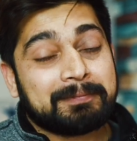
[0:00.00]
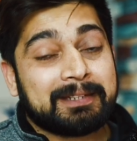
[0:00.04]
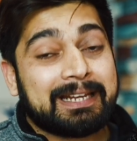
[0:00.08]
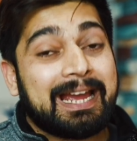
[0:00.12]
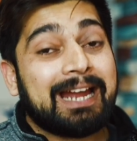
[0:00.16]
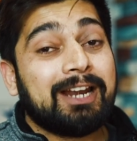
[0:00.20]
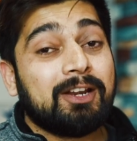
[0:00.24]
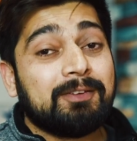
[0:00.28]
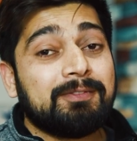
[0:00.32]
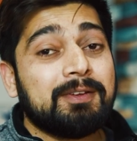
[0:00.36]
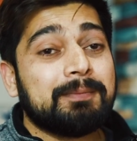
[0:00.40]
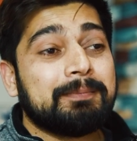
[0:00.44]

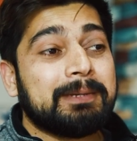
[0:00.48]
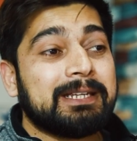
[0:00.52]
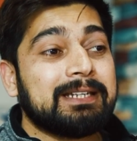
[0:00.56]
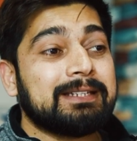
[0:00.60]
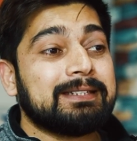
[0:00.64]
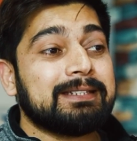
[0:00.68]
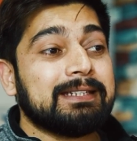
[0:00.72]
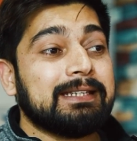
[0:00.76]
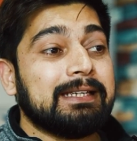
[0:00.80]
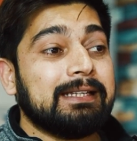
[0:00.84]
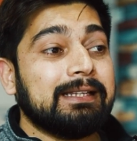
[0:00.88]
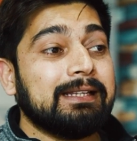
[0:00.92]
Kind of a
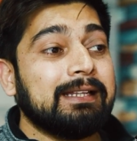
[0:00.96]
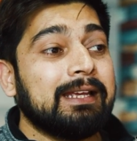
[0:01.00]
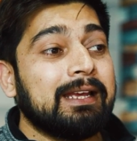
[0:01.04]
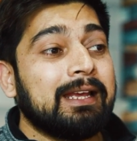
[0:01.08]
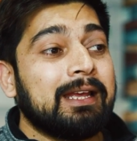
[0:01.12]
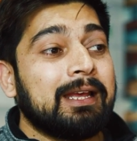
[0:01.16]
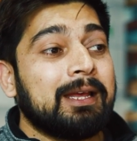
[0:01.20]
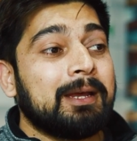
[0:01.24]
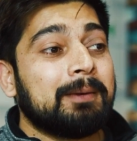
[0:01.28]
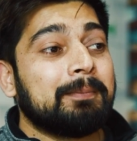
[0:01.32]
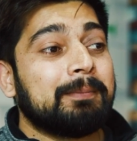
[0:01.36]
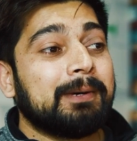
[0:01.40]
big deal,
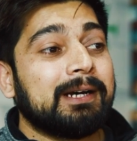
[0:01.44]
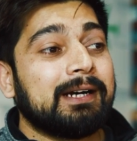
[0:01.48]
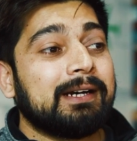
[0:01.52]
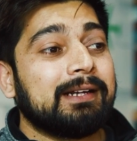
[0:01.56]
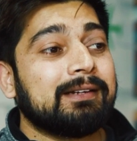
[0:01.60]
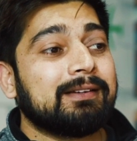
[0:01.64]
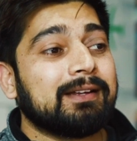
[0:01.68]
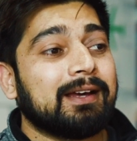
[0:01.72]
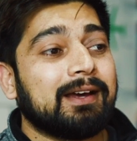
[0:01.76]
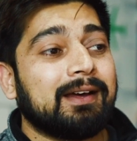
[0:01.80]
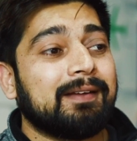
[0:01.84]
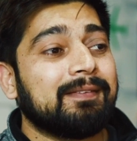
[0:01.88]

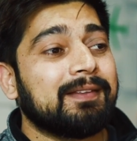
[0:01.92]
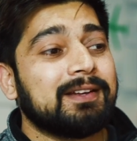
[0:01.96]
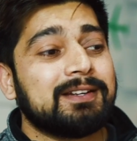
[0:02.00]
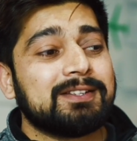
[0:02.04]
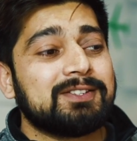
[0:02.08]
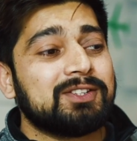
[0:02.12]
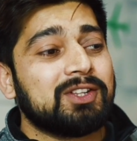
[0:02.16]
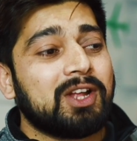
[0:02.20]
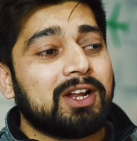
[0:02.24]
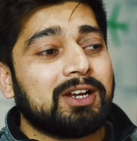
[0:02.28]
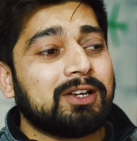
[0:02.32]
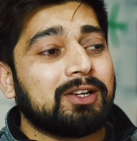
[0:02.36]
but
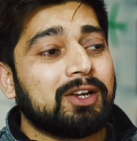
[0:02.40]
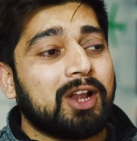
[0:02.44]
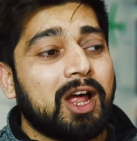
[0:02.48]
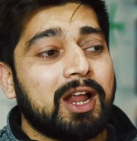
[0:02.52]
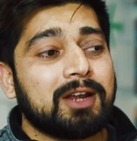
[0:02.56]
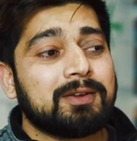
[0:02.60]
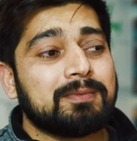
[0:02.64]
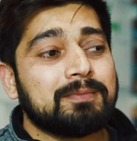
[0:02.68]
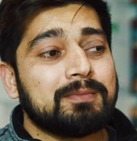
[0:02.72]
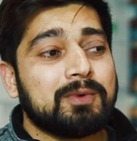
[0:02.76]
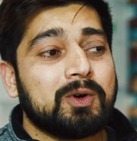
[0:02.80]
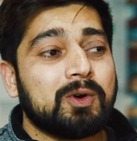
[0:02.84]
there's not a
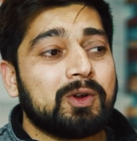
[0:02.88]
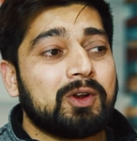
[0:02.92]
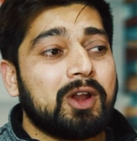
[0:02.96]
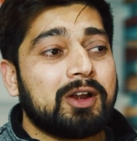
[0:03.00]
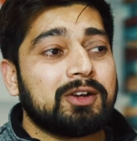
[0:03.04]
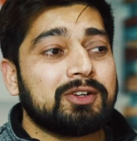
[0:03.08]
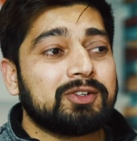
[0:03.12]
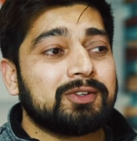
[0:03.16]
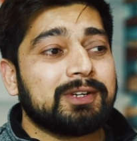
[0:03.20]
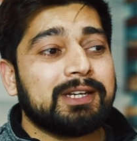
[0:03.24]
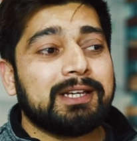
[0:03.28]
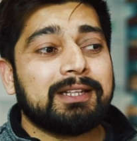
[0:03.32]
lot more
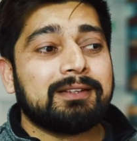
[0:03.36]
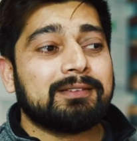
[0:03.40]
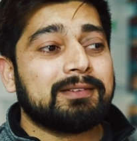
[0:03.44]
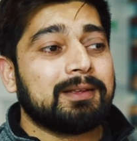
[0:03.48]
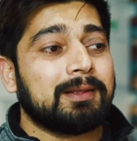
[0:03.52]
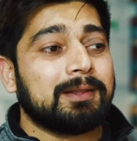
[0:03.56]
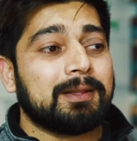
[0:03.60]
onto it.